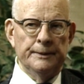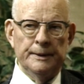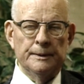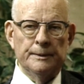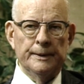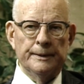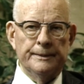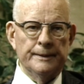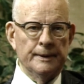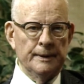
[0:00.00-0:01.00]
deal with
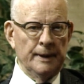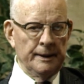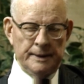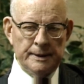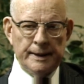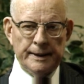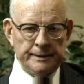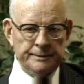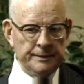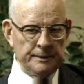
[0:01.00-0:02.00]

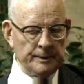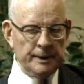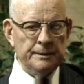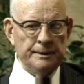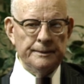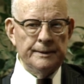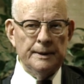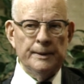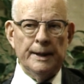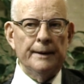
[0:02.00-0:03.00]
idealized situations
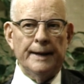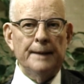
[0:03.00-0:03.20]
and without